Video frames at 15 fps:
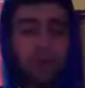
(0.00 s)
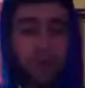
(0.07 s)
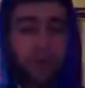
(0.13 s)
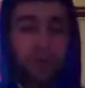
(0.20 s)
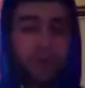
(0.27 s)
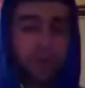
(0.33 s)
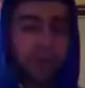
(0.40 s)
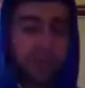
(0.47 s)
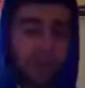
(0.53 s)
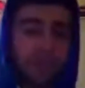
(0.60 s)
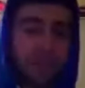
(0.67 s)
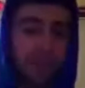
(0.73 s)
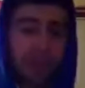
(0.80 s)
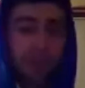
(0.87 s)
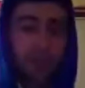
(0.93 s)
and
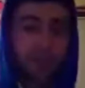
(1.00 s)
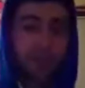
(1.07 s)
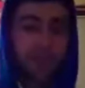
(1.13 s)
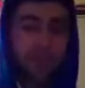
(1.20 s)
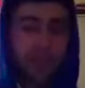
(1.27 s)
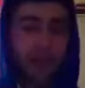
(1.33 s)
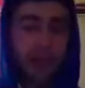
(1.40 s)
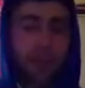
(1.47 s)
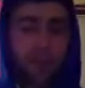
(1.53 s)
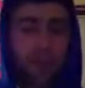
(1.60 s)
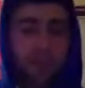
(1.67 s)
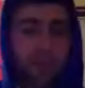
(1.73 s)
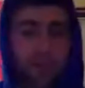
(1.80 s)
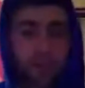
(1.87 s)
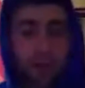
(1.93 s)
since they are such a
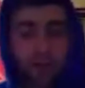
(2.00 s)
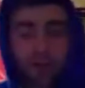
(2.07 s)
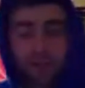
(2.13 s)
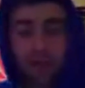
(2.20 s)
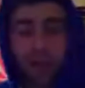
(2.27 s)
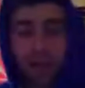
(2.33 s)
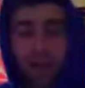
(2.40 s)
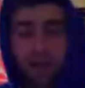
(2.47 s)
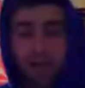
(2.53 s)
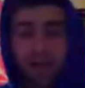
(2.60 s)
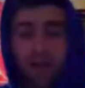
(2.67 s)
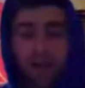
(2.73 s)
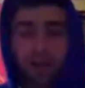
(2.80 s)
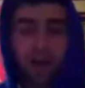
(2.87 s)
tactically strong side